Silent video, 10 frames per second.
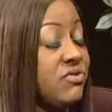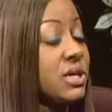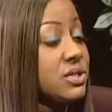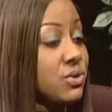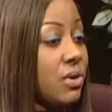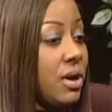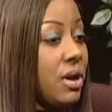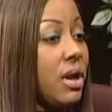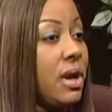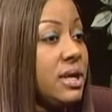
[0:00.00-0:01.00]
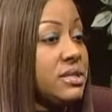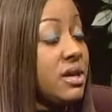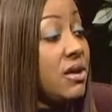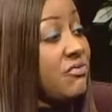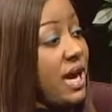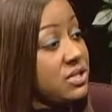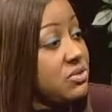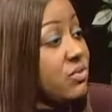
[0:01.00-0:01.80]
Couture. It's fashion